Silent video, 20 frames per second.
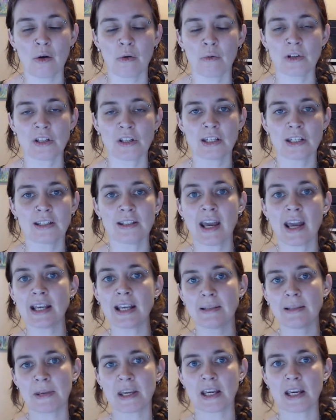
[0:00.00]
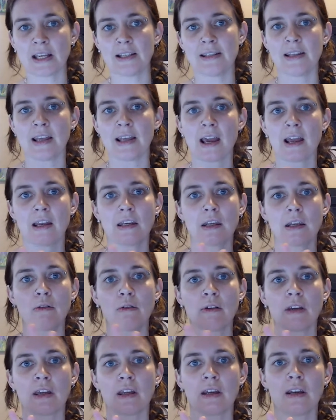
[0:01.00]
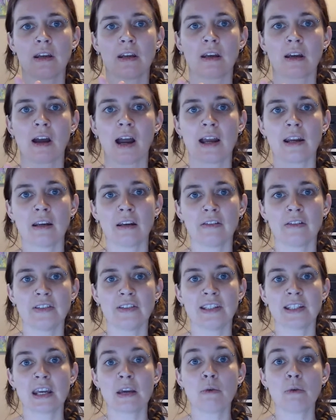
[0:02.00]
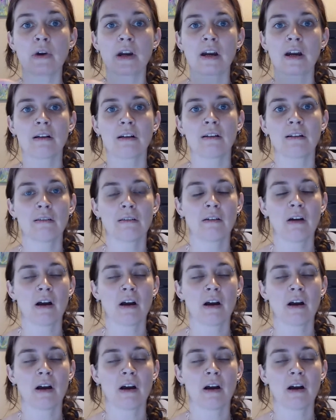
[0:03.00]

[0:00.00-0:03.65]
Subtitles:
which is nice because then you can kind of see where